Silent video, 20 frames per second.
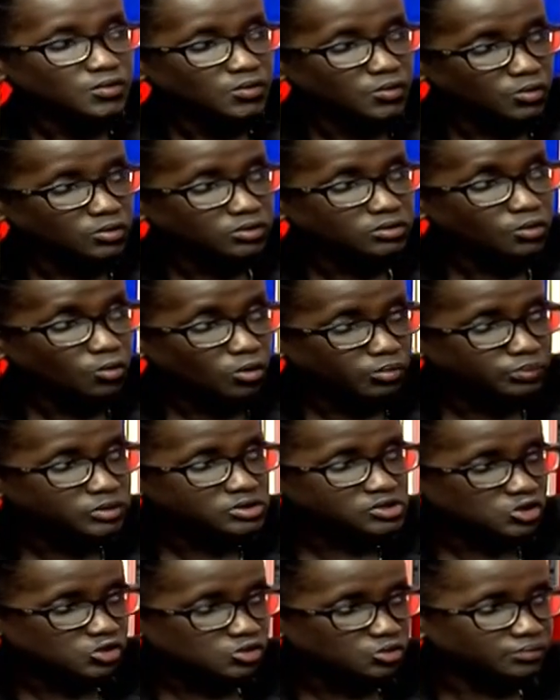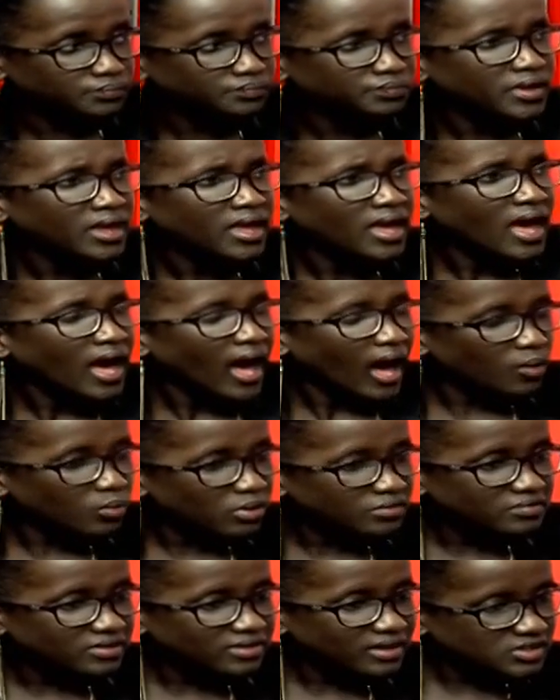On opposition.
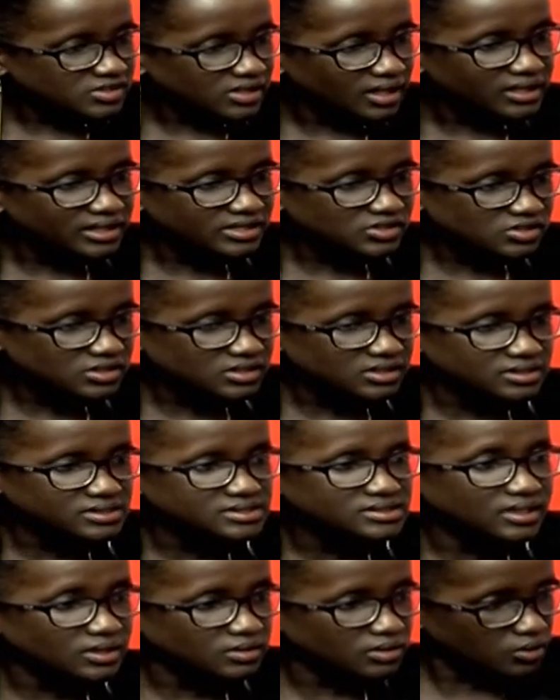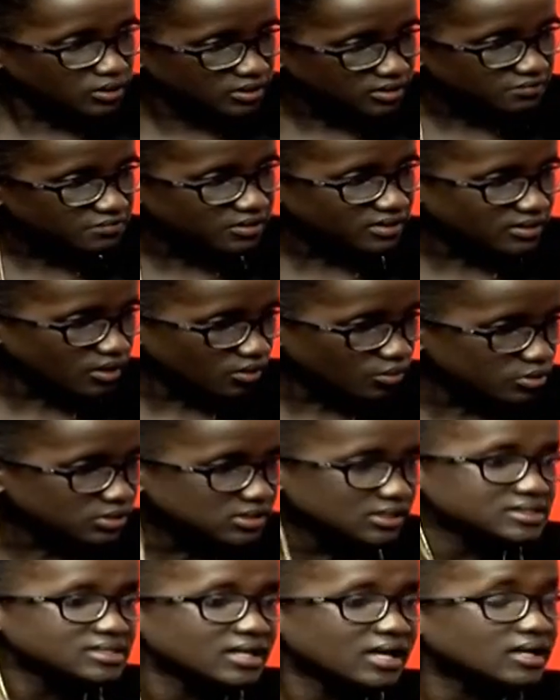However, the challenge is that given the
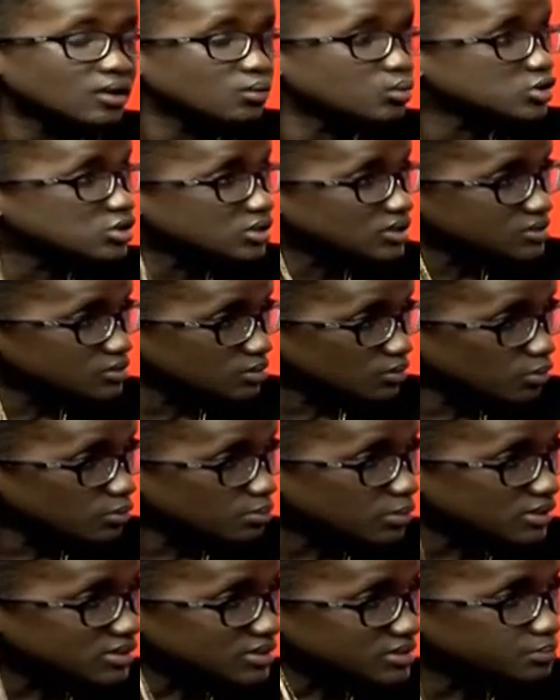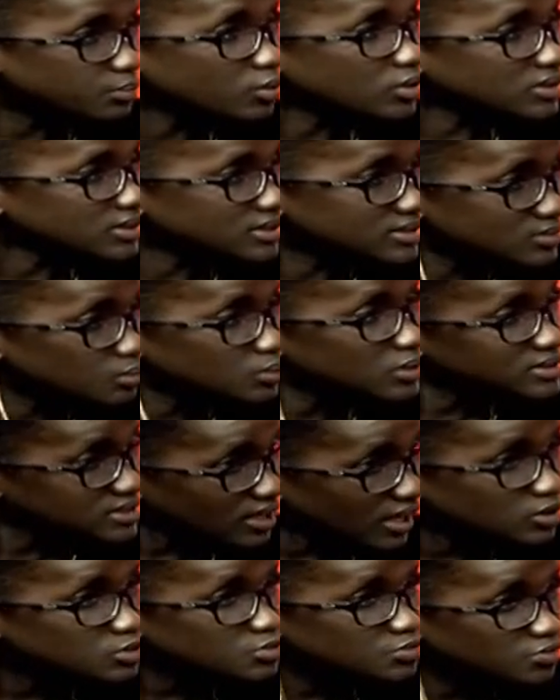context under which this equipment is bought, it's, it's
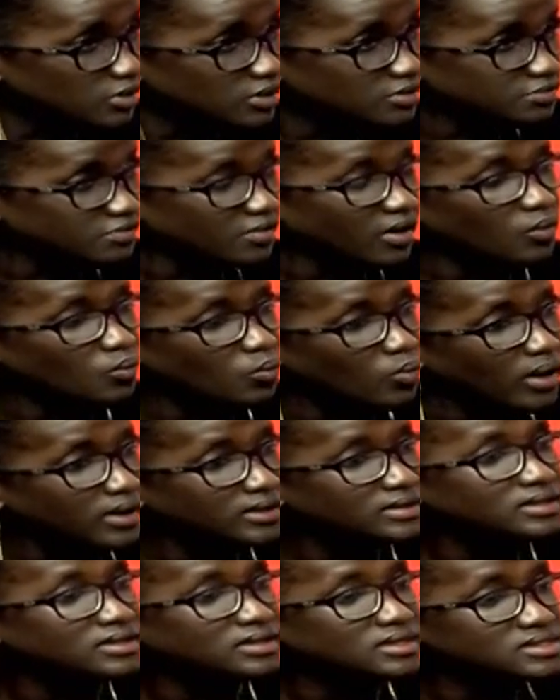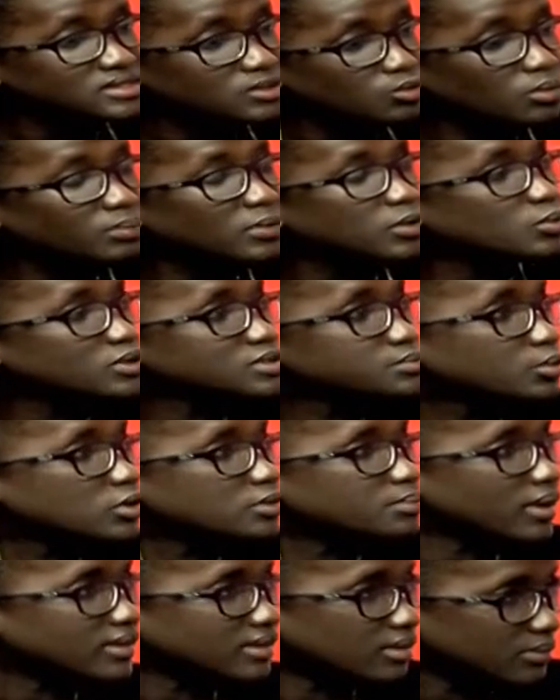hard to verify. One, this equipment was bought
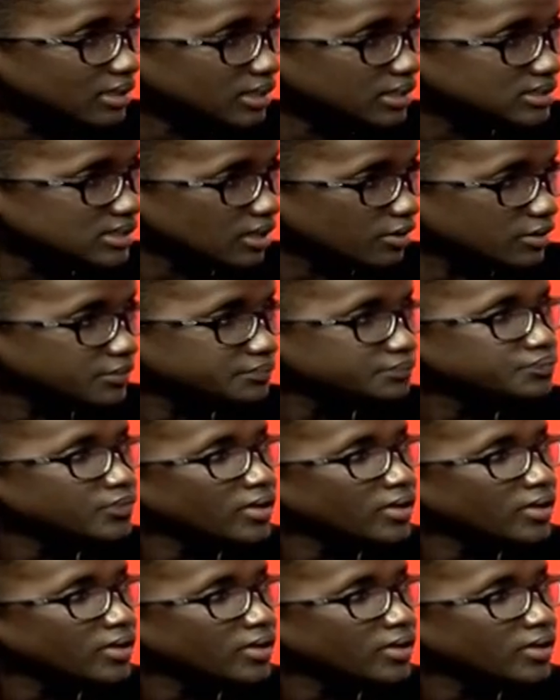by the military.